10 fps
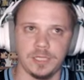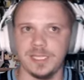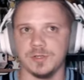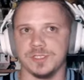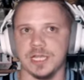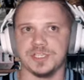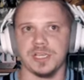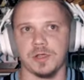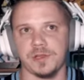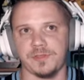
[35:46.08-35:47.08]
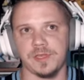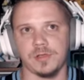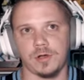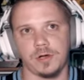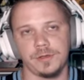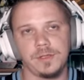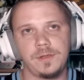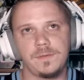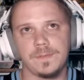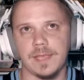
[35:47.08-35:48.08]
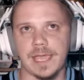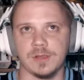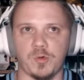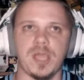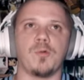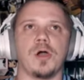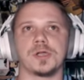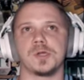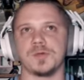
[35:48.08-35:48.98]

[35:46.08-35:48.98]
illegal touching or anything called. And Quay Walker